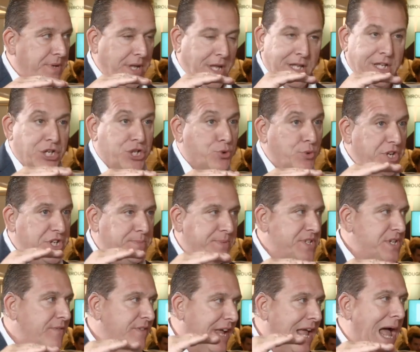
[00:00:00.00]

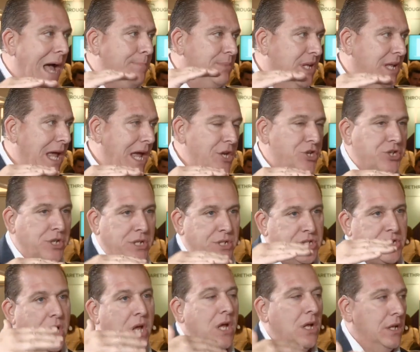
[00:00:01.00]
industry-specific
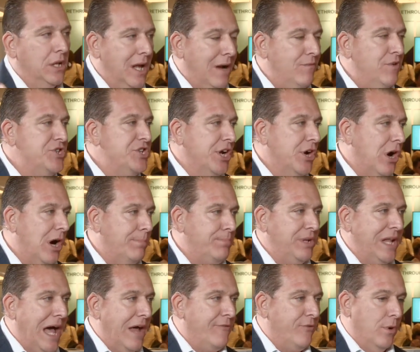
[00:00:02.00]
applications, leveraging our
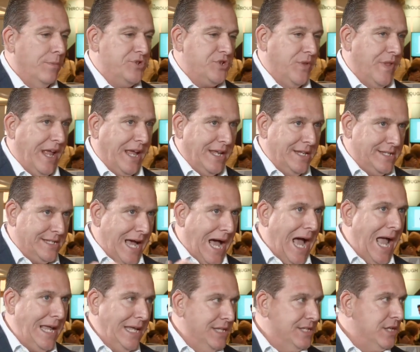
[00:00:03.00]
platform so they can
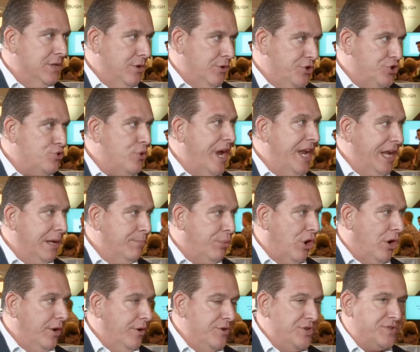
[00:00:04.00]
tie into their trading
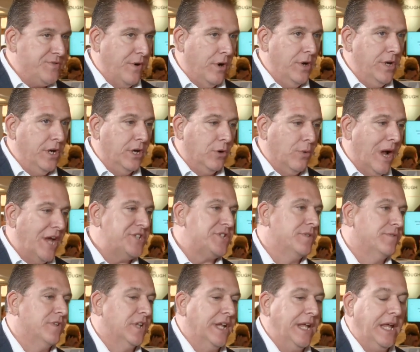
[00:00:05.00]
partners very
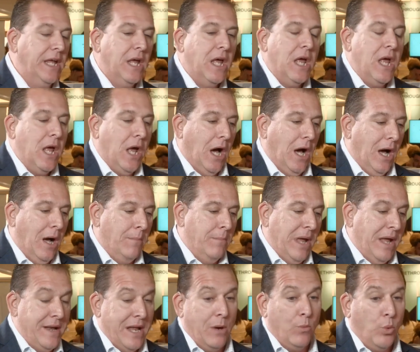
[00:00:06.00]
aggressively.
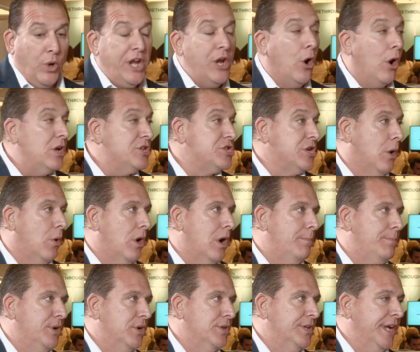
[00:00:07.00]
And then we also
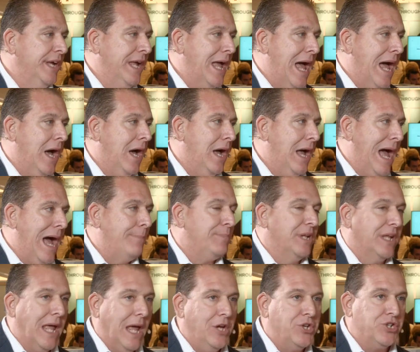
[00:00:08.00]
are building
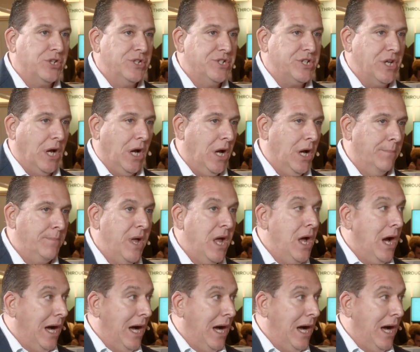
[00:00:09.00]
applications on